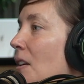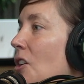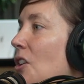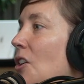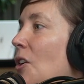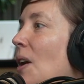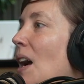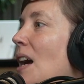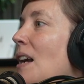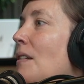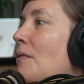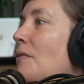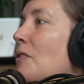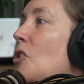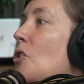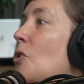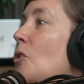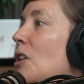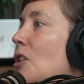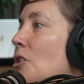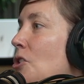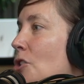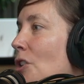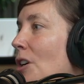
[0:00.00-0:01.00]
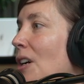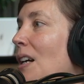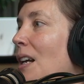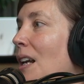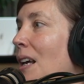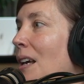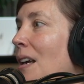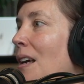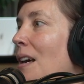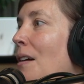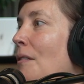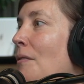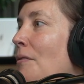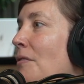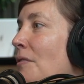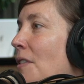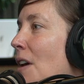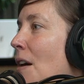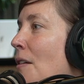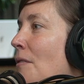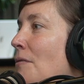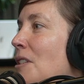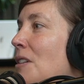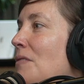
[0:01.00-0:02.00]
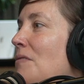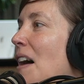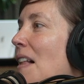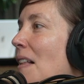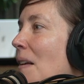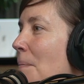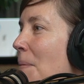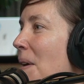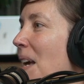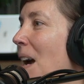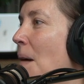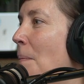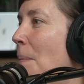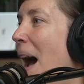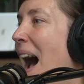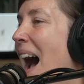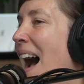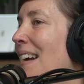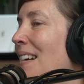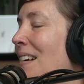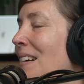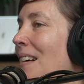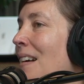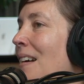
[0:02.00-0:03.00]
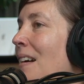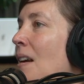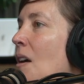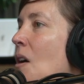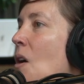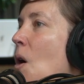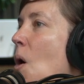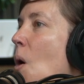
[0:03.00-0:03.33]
kind of your journey of developing a patent,